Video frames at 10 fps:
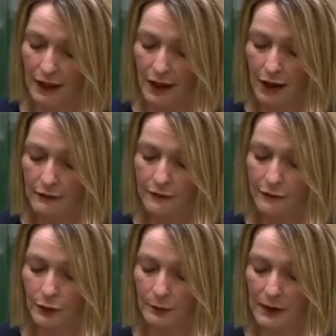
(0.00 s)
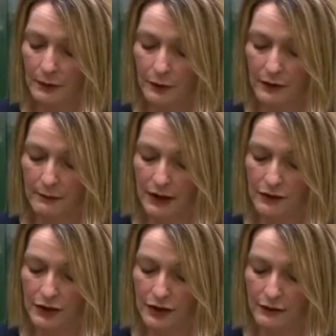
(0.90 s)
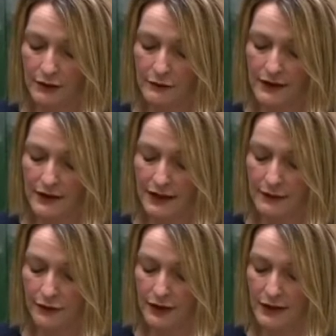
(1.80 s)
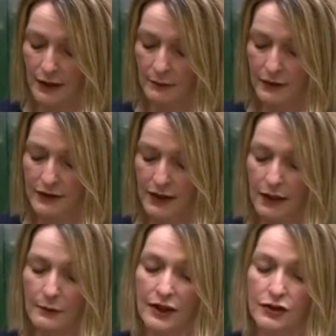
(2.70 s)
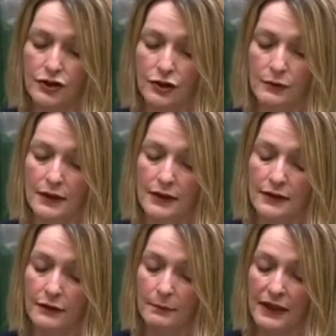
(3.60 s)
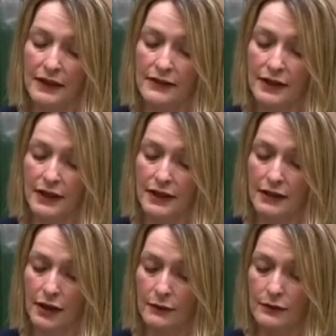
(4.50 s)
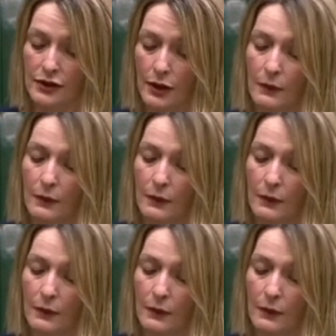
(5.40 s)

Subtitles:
Half of all people with motor neurone disease, for example, die within 2 years of being diagnosed,